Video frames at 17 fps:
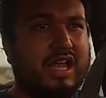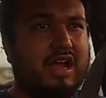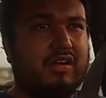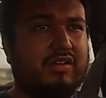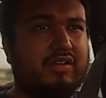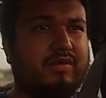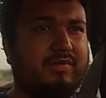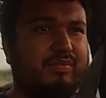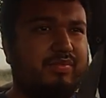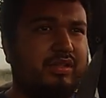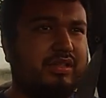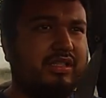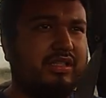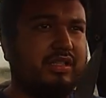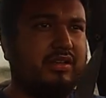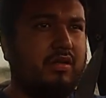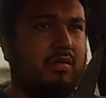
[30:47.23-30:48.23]
how you
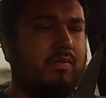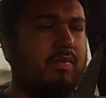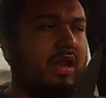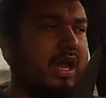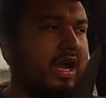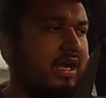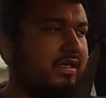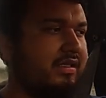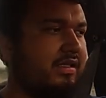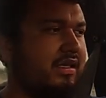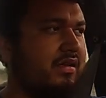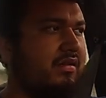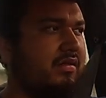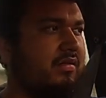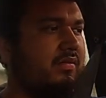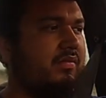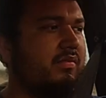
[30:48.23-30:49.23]
put the little blocks
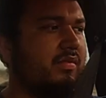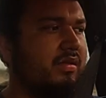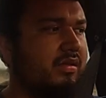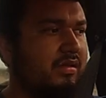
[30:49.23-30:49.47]
on them,